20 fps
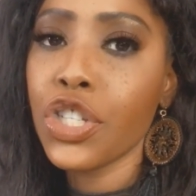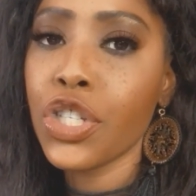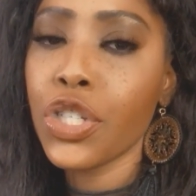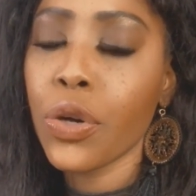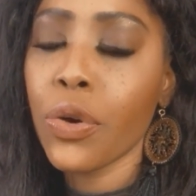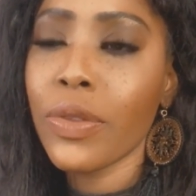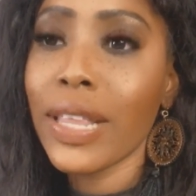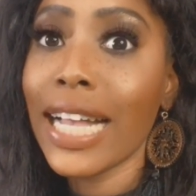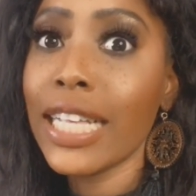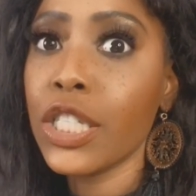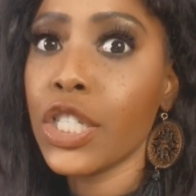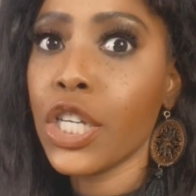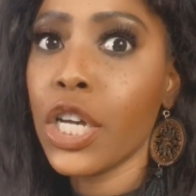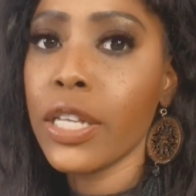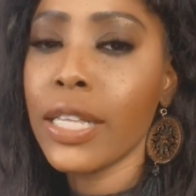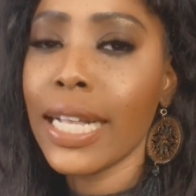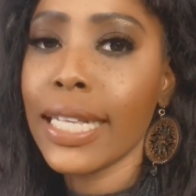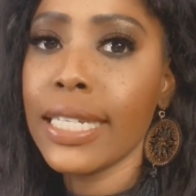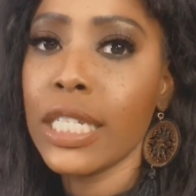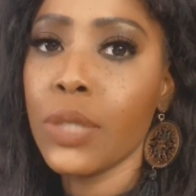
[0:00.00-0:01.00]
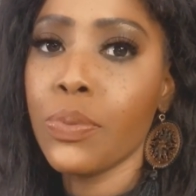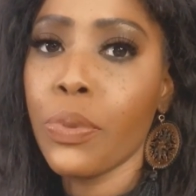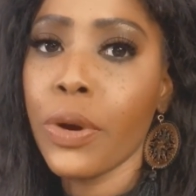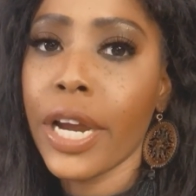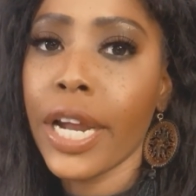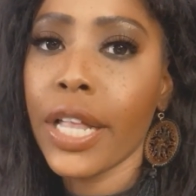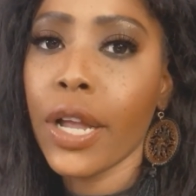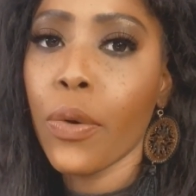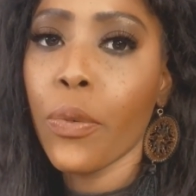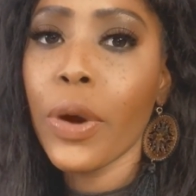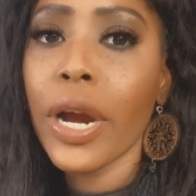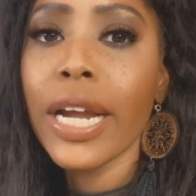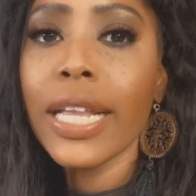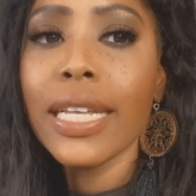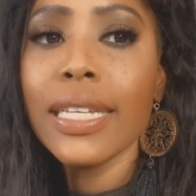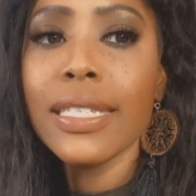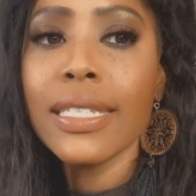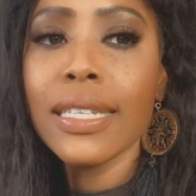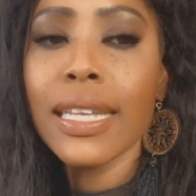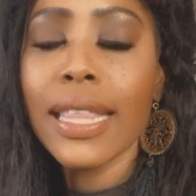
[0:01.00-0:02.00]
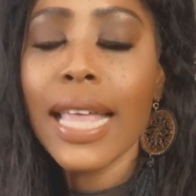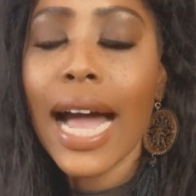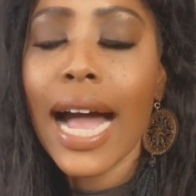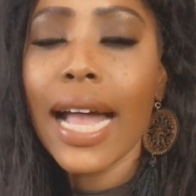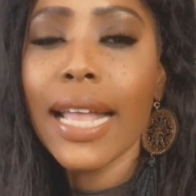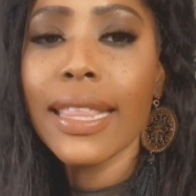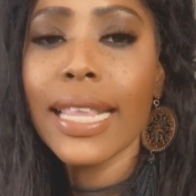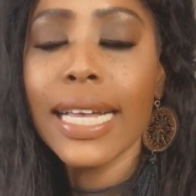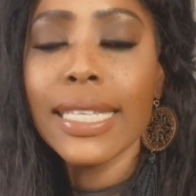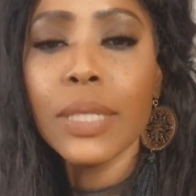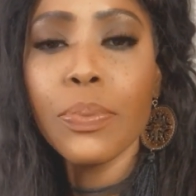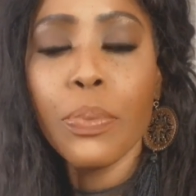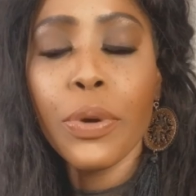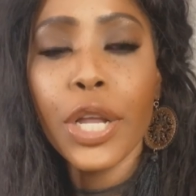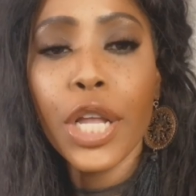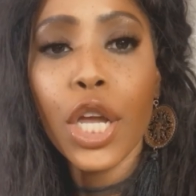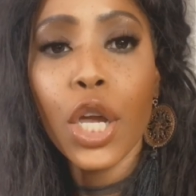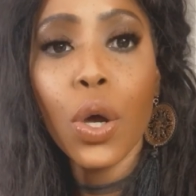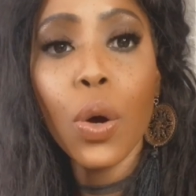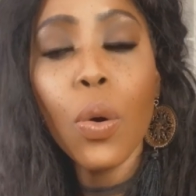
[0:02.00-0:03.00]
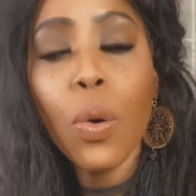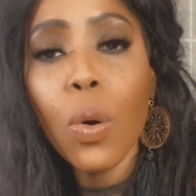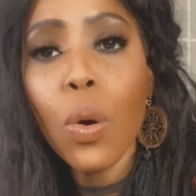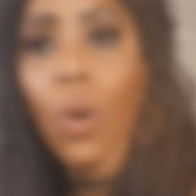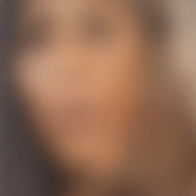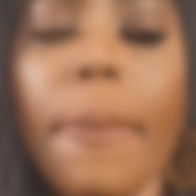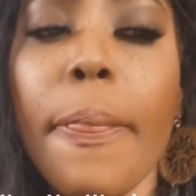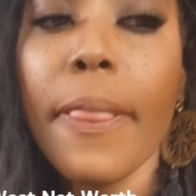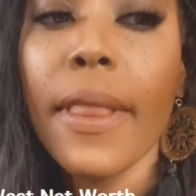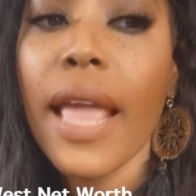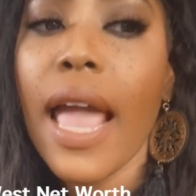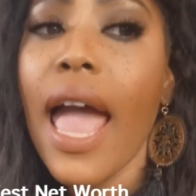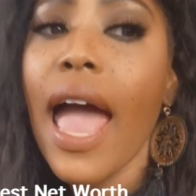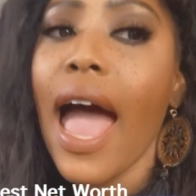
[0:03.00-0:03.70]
So that's good that he's bringing awareness to that. That's pretty cool.